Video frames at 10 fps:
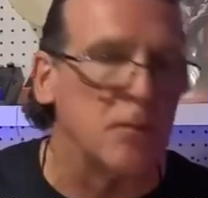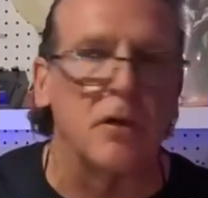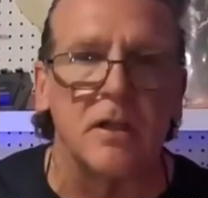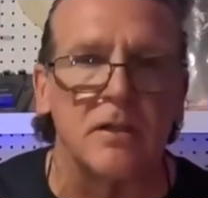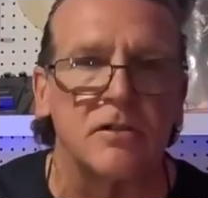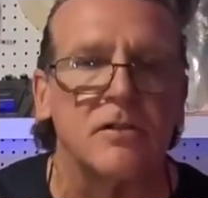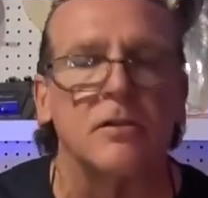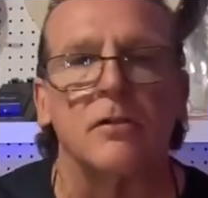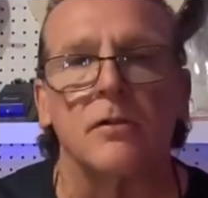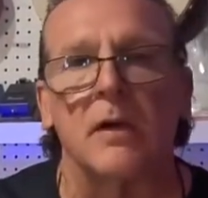bridge
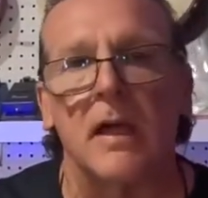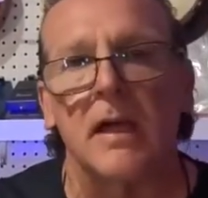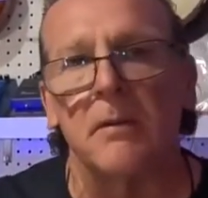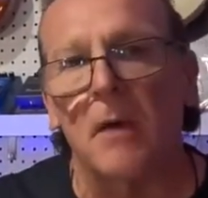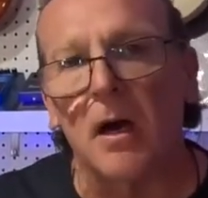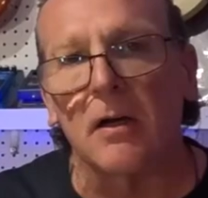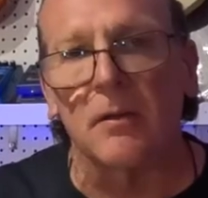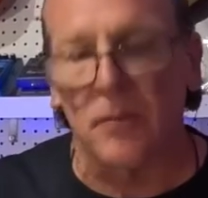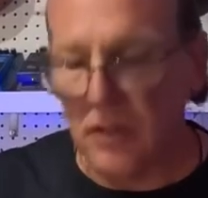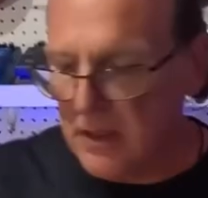to a
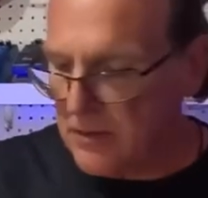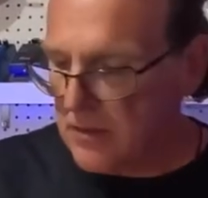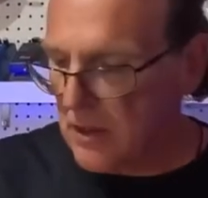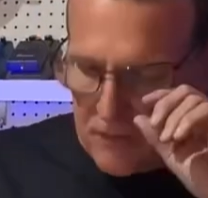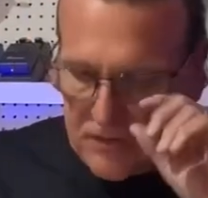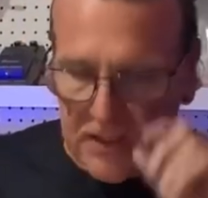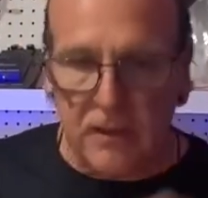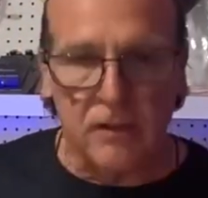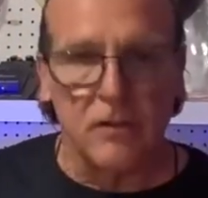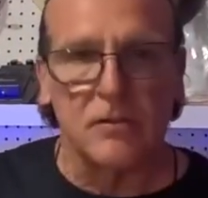modern bridge, first thing
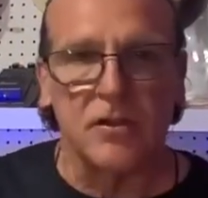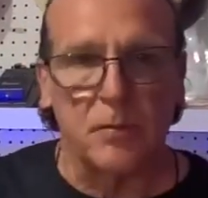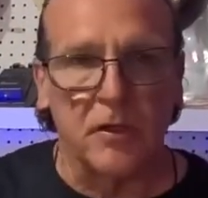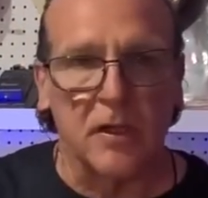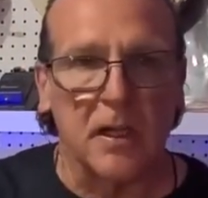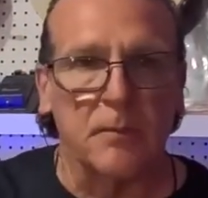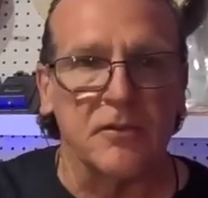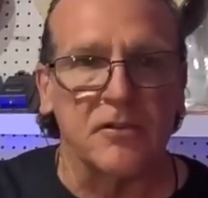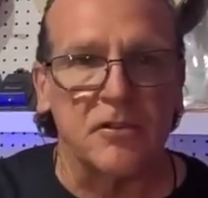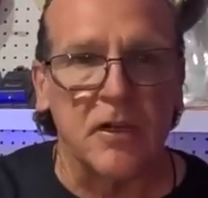you do is you put a couple
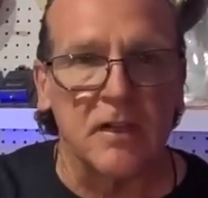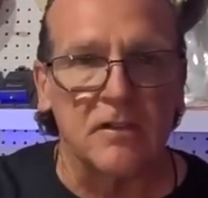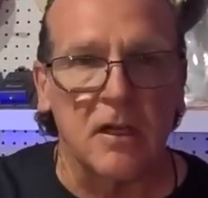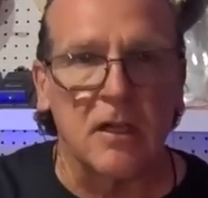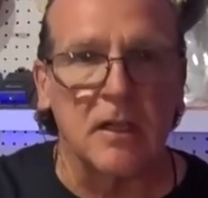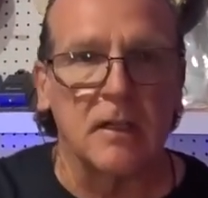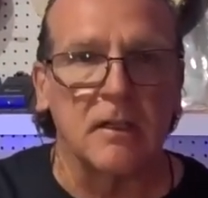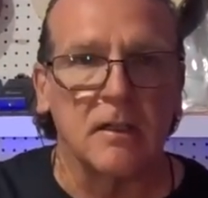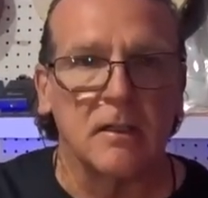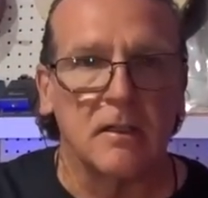strings on
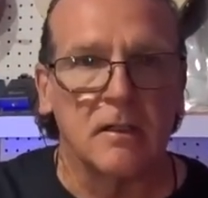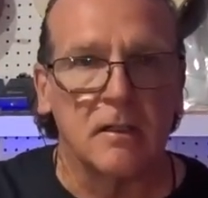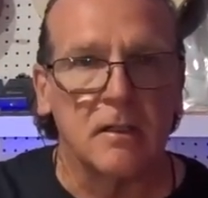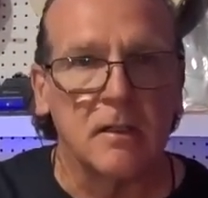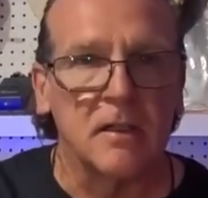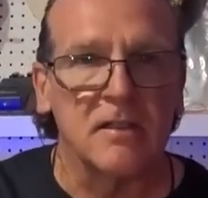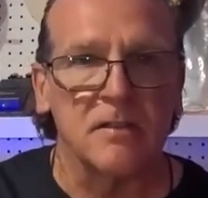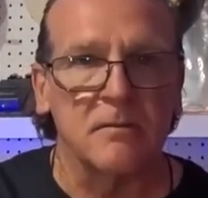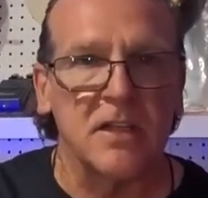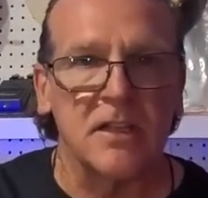it, get
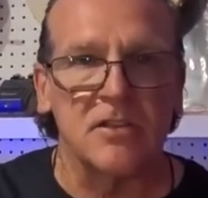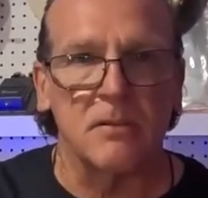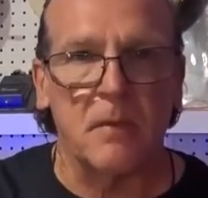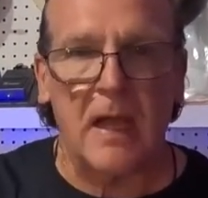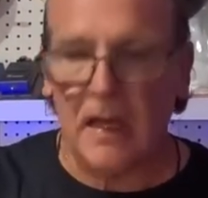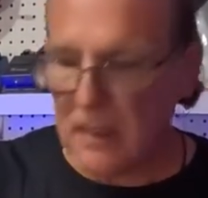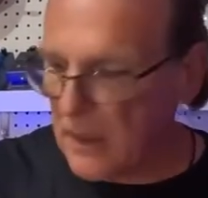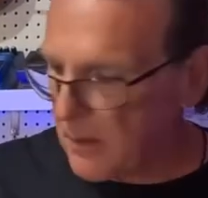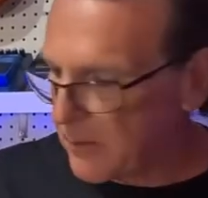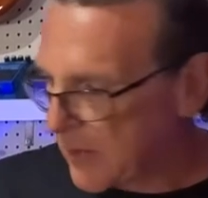some tension back
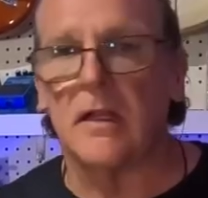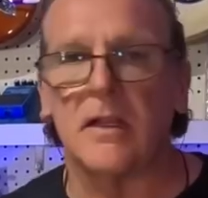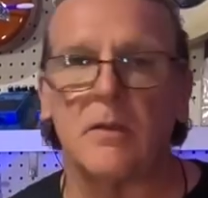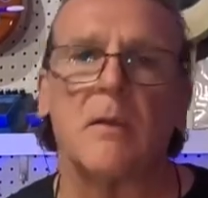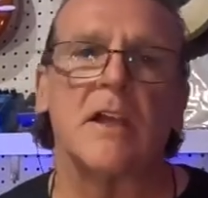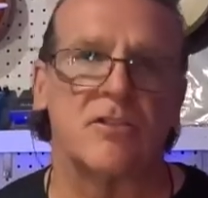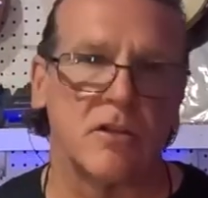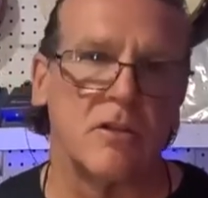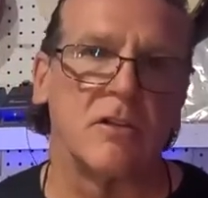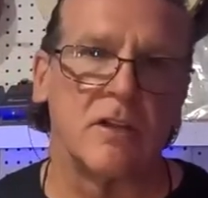up, then you make
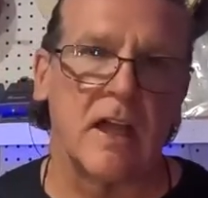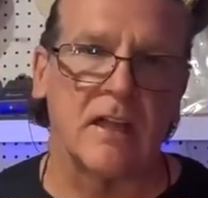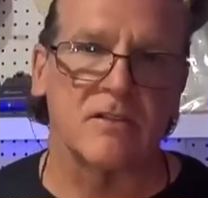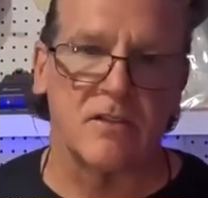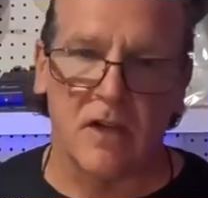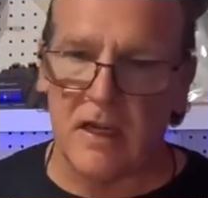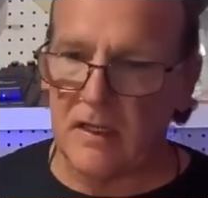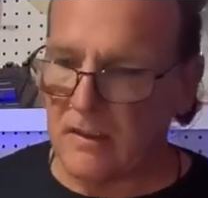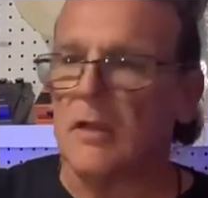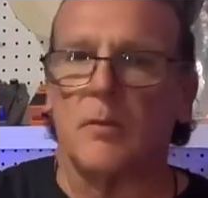sure your neck's straight.
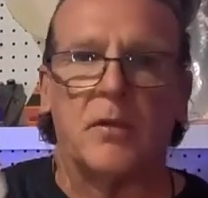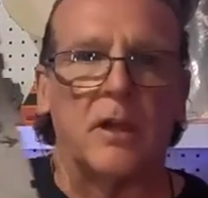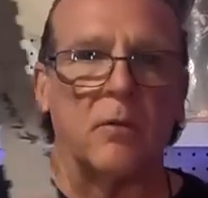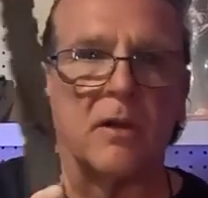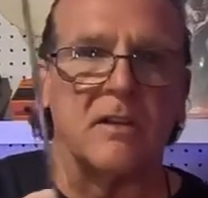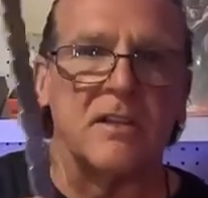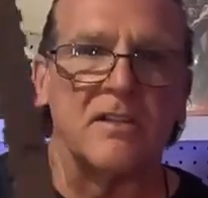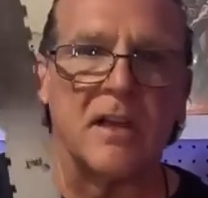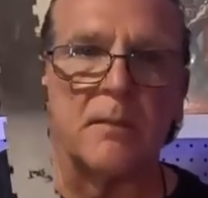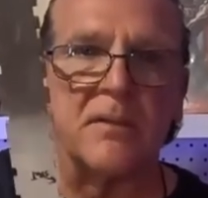You can pick one of
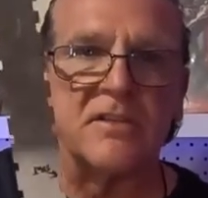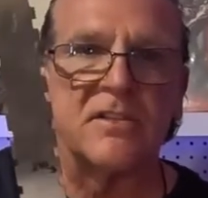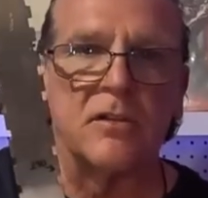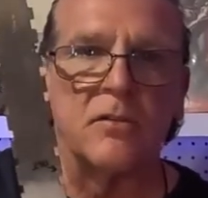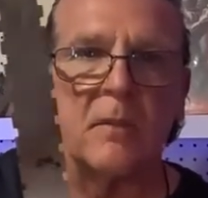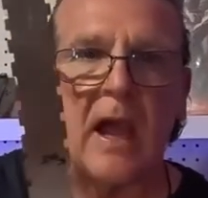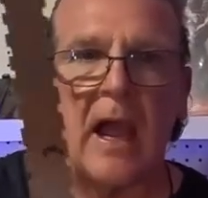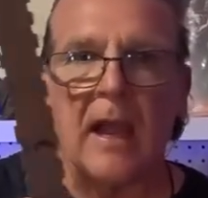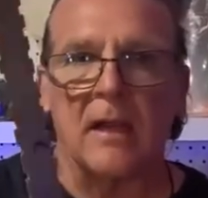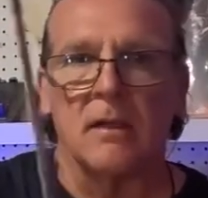these up at Stu
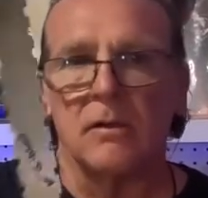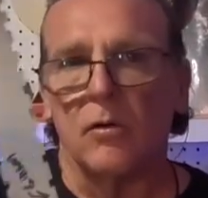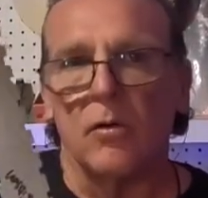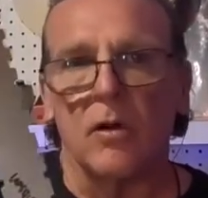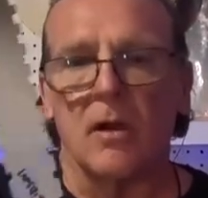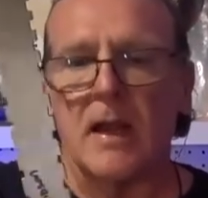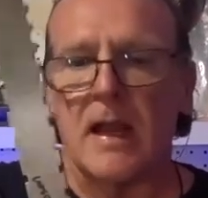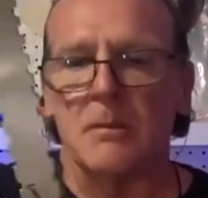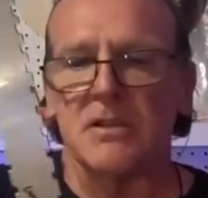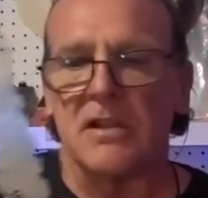Mac or on
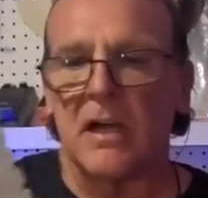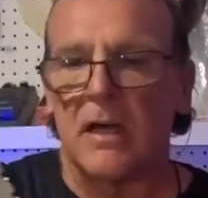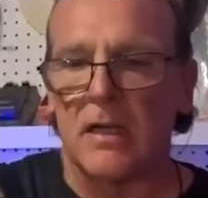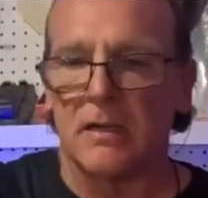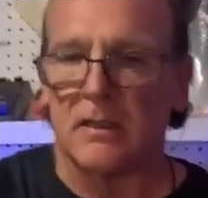Amazon,